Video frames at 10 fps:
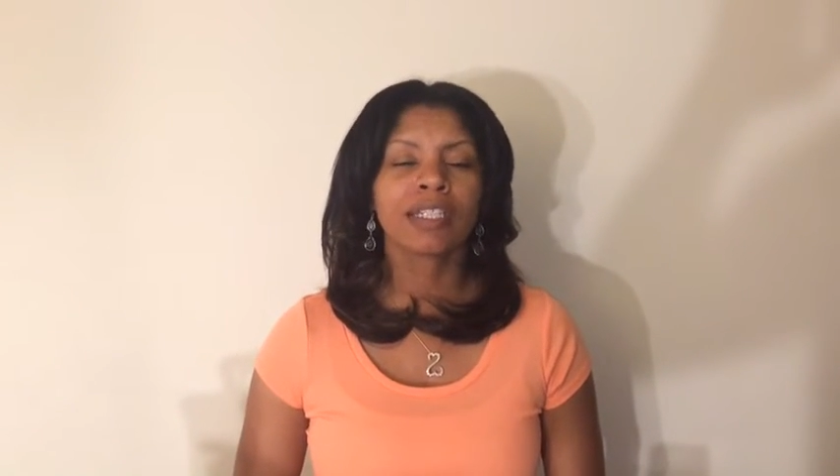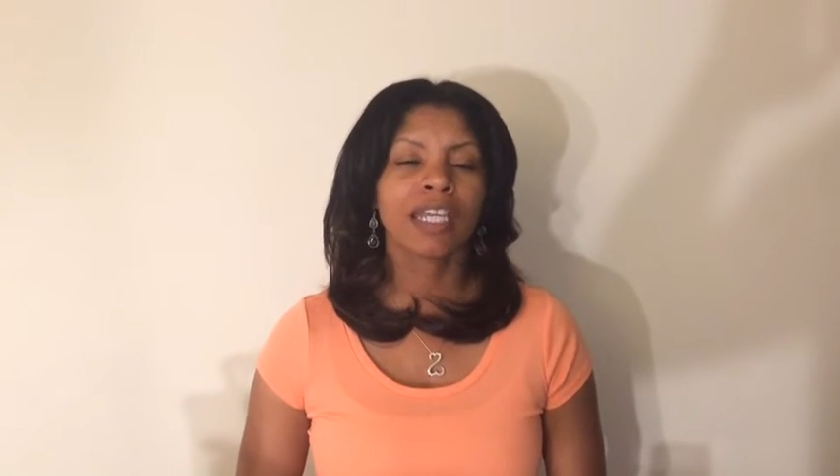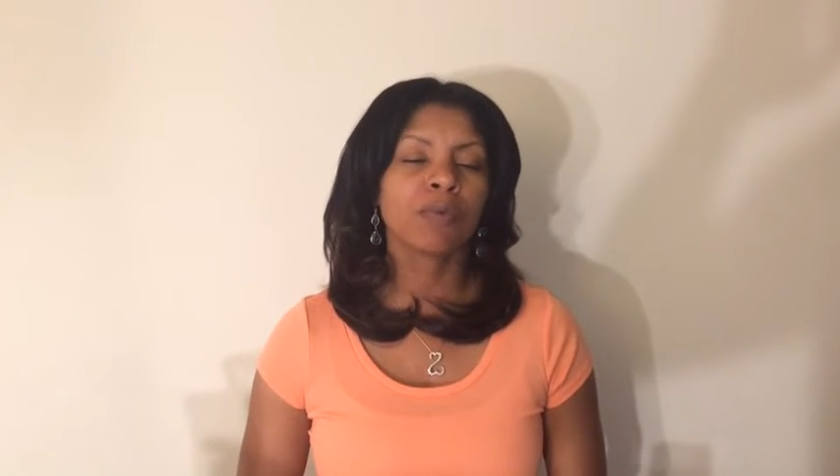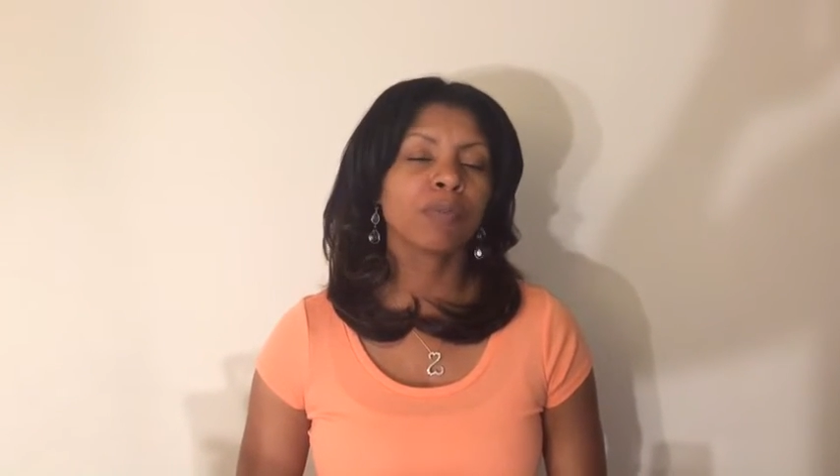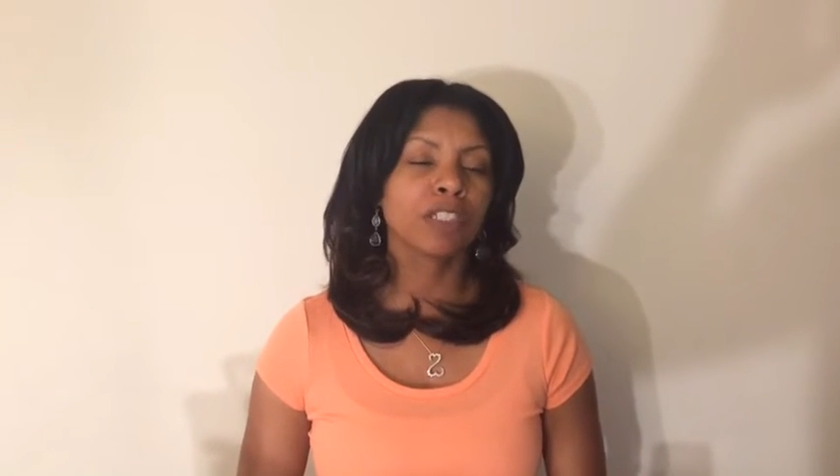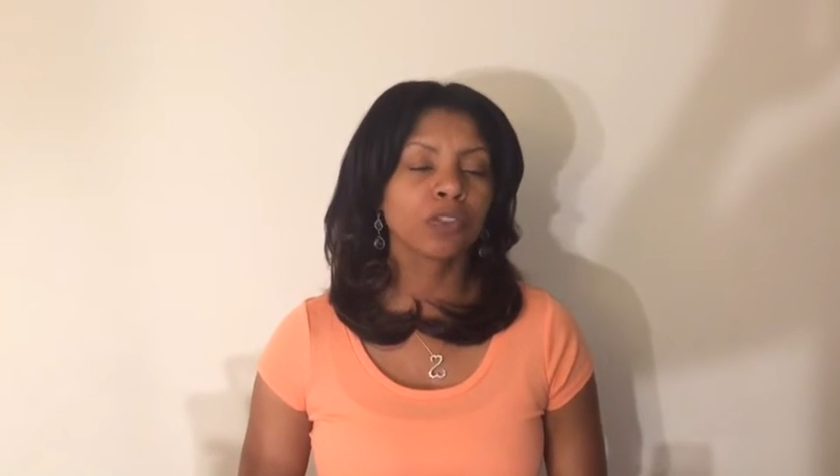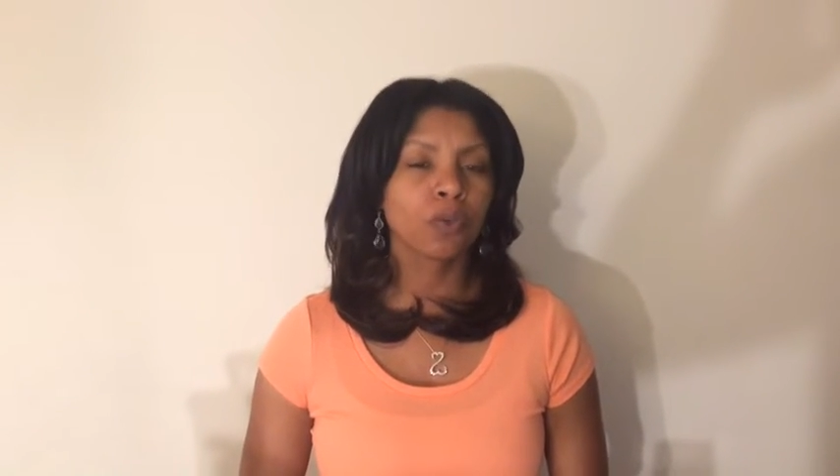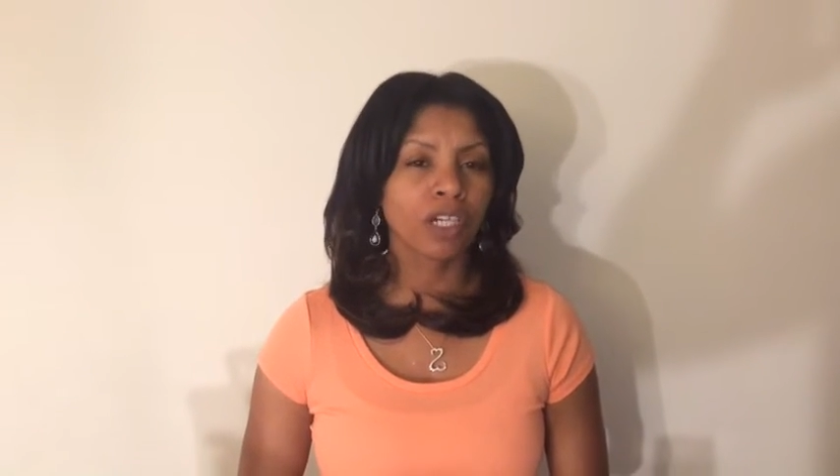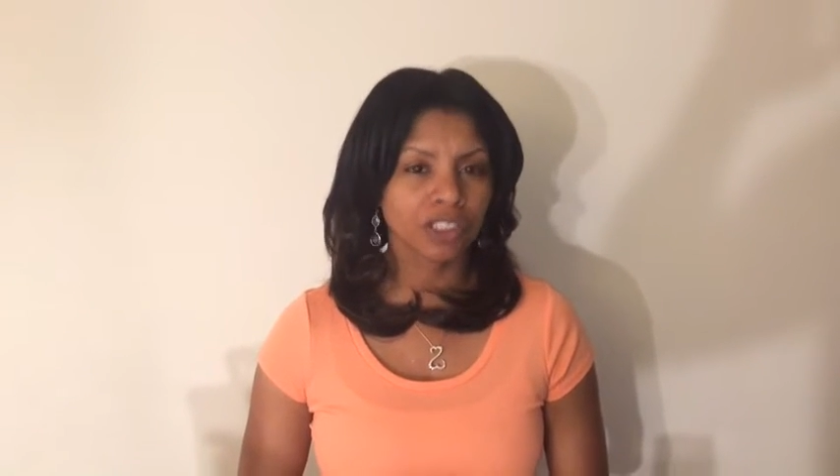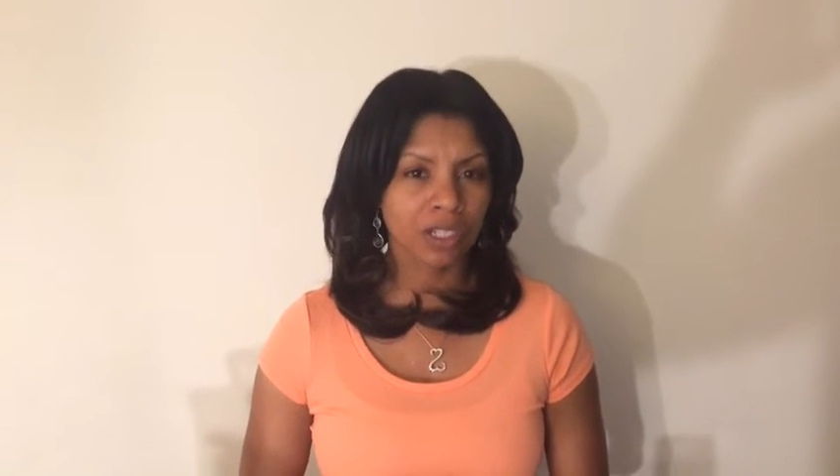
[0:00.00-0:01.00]
that we must
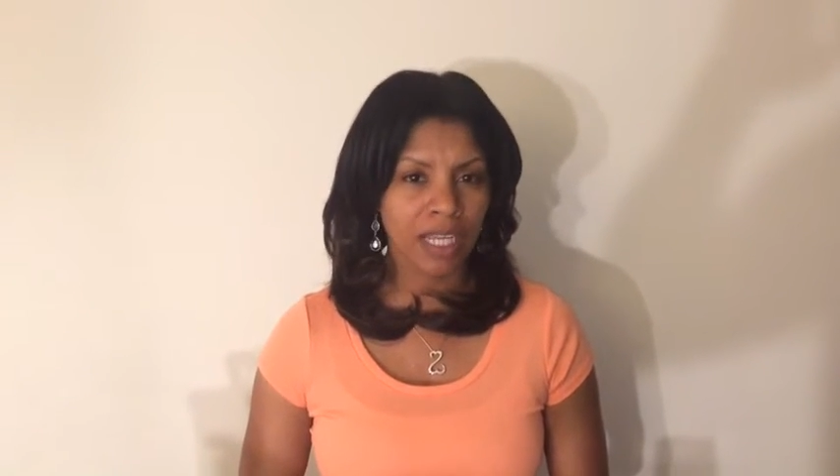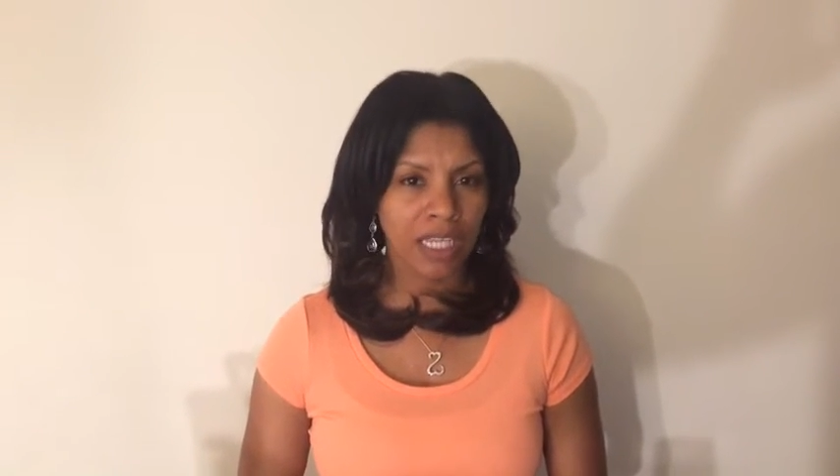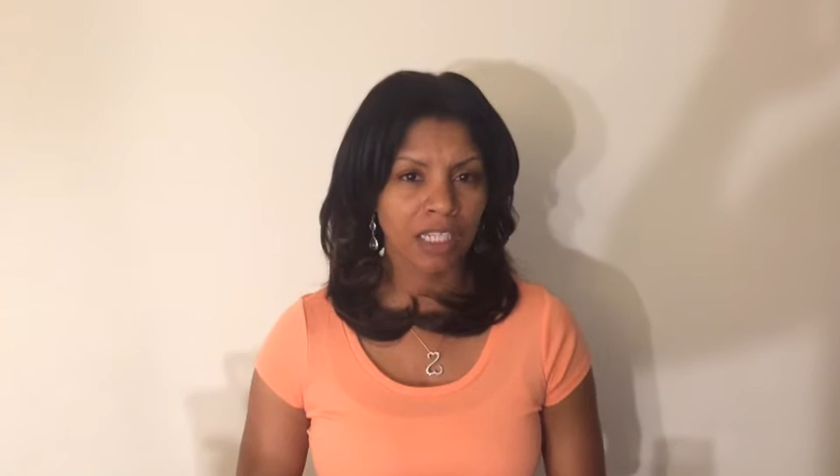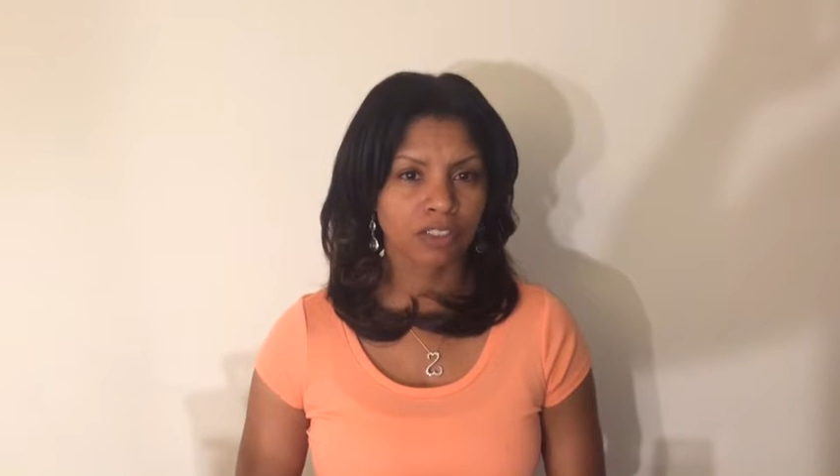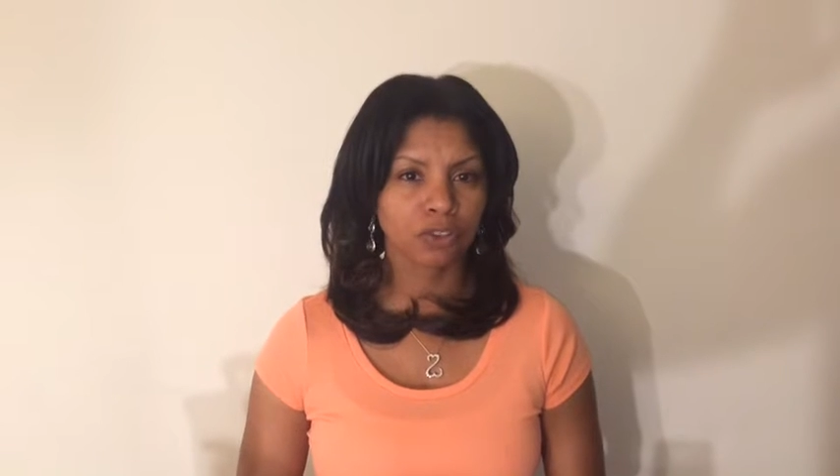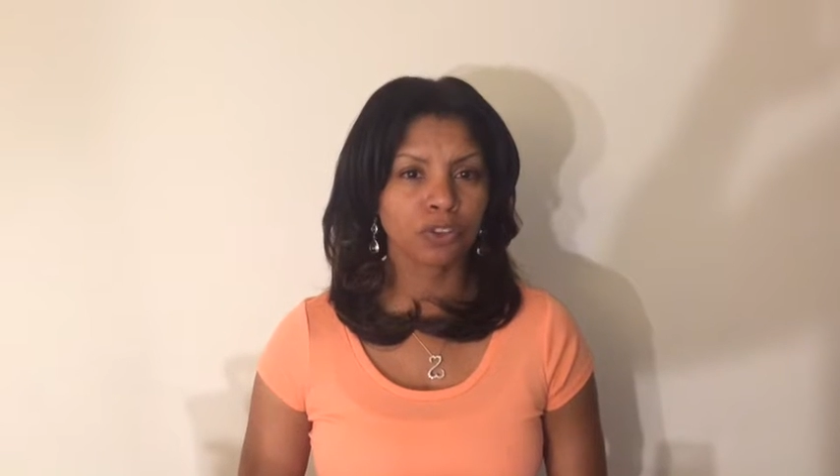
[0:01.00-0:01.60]
wash our hands.